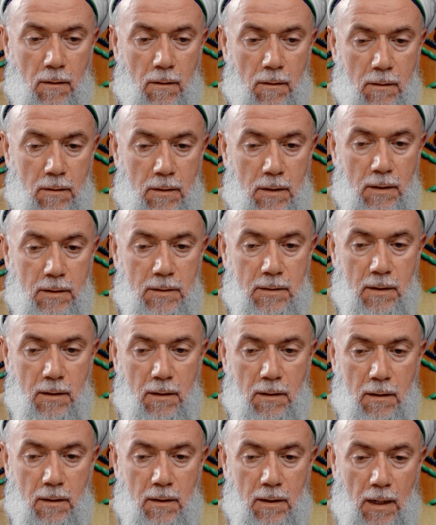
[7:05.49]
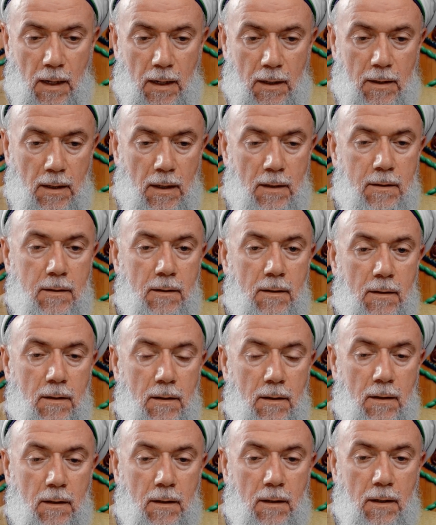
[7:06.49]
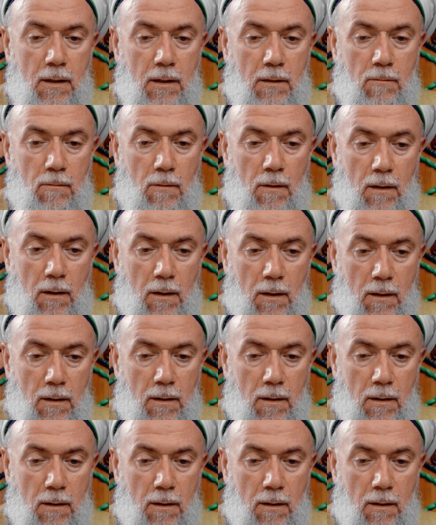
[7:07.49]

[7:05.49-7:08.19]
this, they are not equal.